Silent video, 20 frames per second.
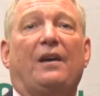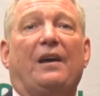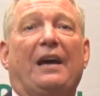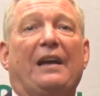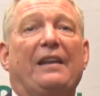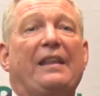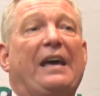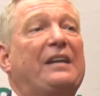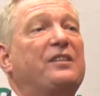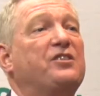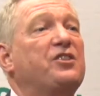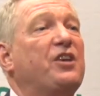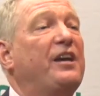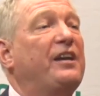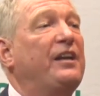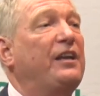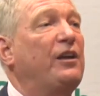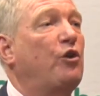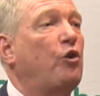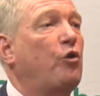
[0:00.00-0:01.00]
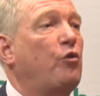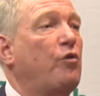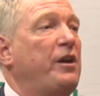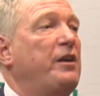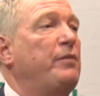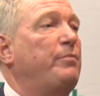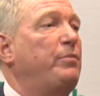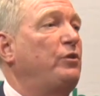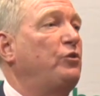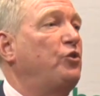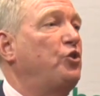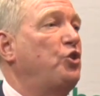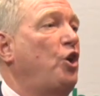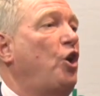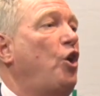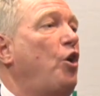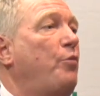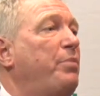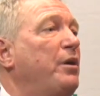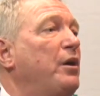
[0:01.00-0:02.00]
And that's an incredible
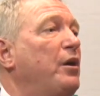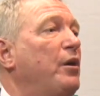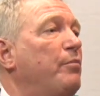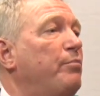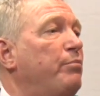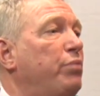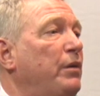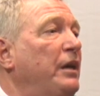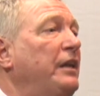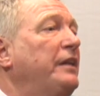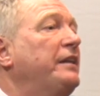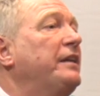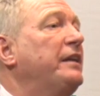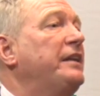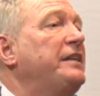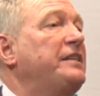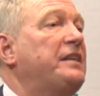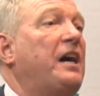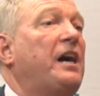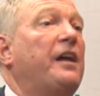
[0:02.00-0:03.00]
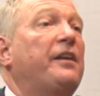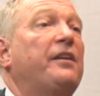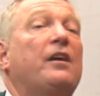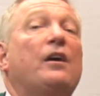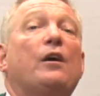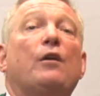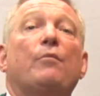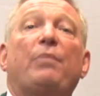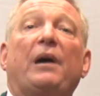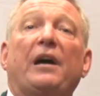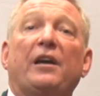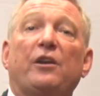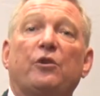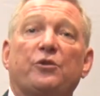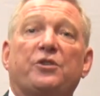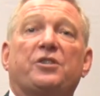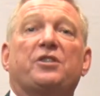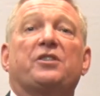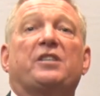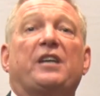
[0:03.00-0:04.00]
job, brilliantly done by your
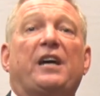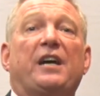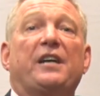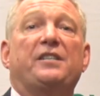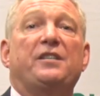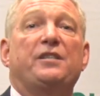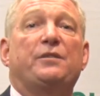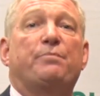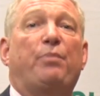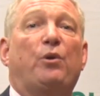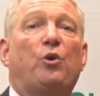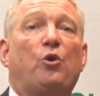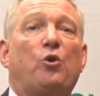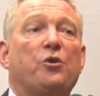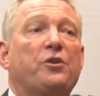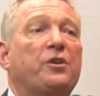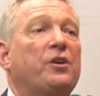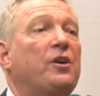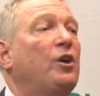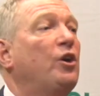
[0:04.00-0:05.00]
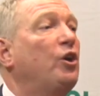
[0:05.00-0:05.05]
society's board,